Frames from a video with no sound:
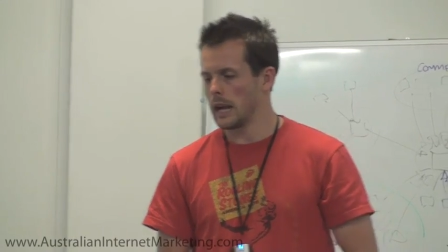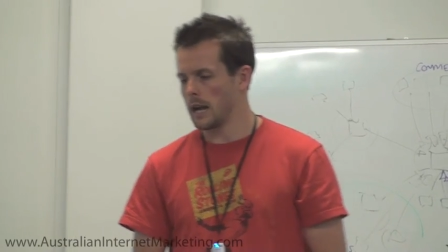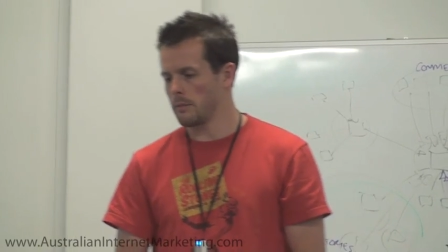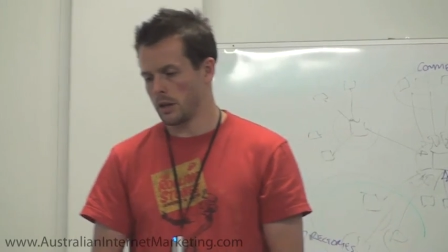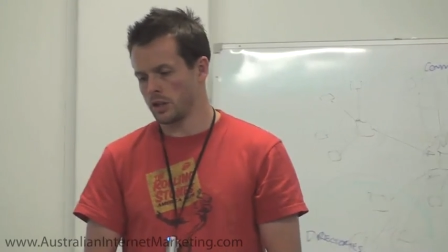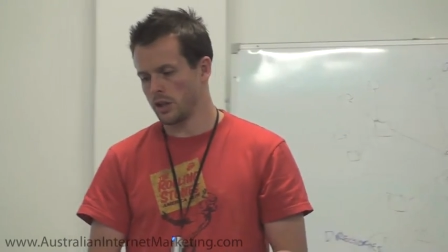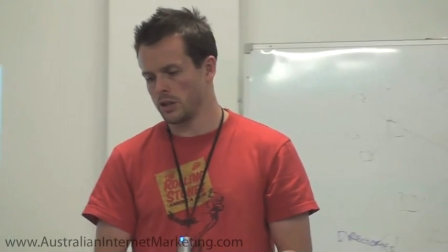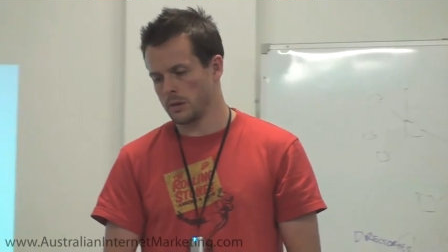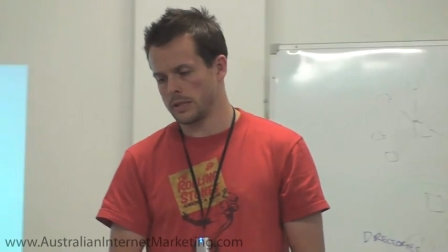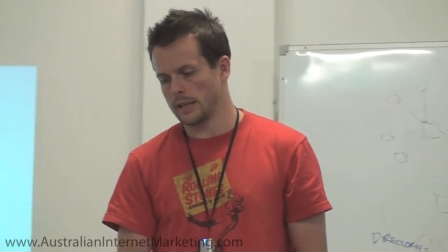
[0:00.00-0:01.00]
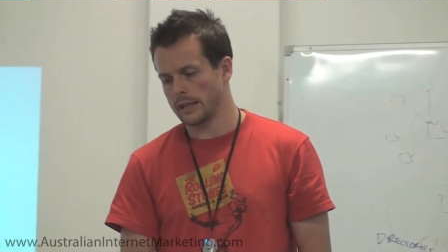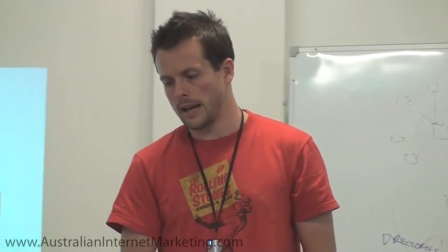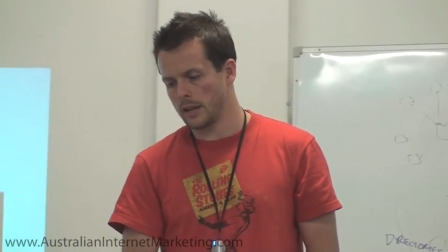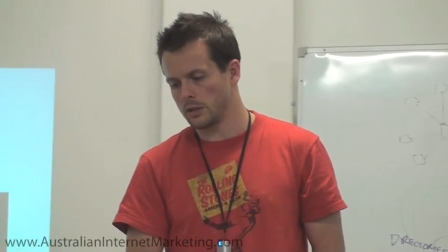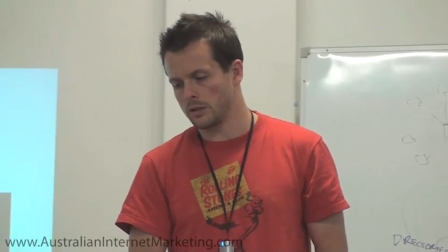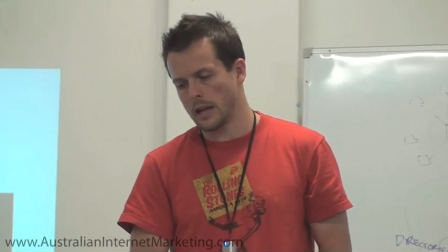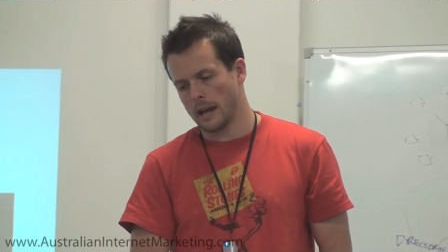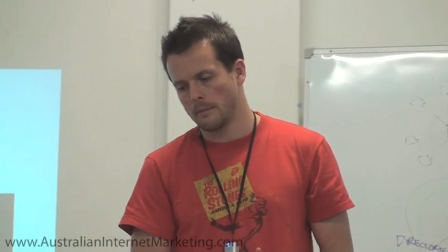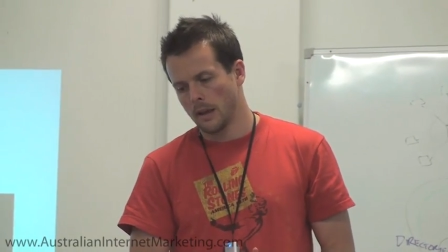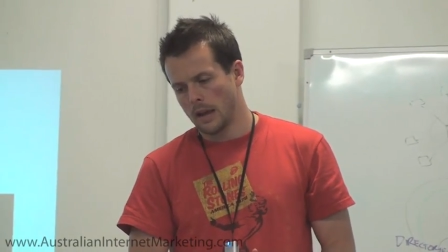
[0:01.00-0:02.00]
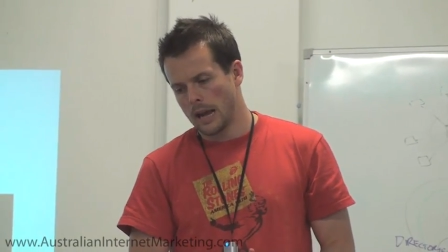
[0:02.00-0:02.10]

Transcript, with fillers: Um, and I showed you exactly how to do that.